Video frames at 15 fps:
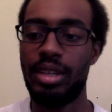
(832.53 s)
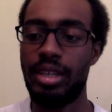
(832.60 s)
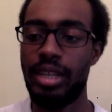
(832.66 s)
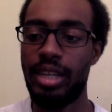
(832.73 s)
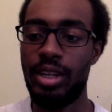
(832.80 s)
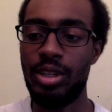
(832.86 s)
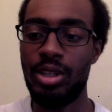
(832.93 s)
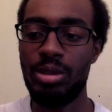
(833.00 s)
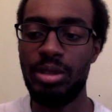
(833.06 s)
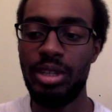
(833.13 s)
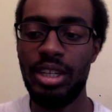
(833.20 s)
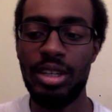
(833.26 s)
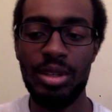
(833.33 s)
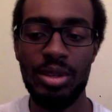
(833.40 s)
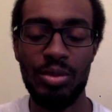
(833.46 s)
Hell
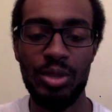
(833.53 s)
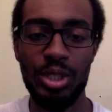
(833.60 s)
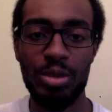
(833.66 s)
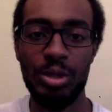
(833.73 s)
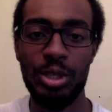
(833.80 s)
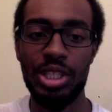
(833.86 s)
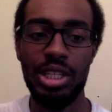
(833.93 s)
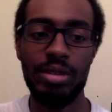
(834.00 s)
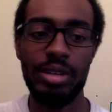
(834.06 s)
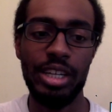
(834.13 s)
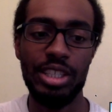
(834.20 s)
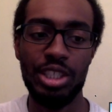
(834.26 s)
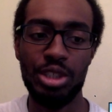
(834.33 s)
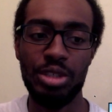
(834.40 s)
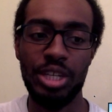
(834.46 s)
Creek, which is where
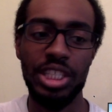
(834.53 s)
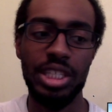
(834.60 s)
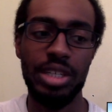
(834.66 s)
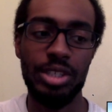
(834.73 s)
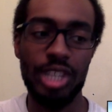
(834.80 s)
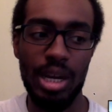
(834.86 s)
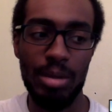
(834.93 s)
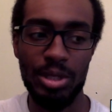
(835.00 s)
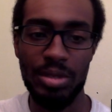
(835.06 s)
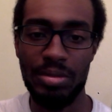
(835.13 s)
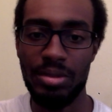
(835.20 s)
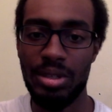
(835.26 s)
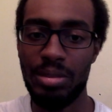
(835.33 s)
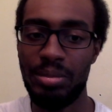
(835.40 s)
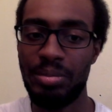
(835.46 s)
T-Rex and Triceratops are
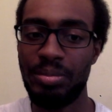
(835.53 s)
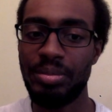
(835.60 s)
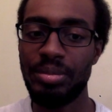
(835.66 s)
from.